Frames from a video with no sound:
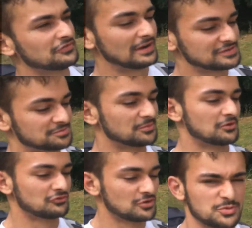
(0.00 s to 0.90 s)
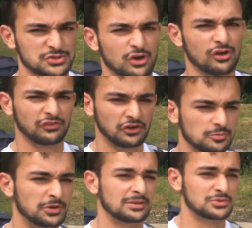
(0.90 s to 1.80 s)
I found some in my room that was half
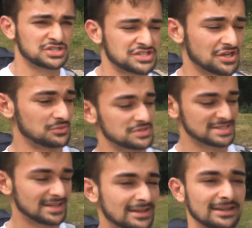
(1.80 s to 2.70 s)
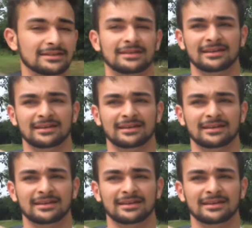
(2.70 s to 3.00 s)
open, it was so sticky.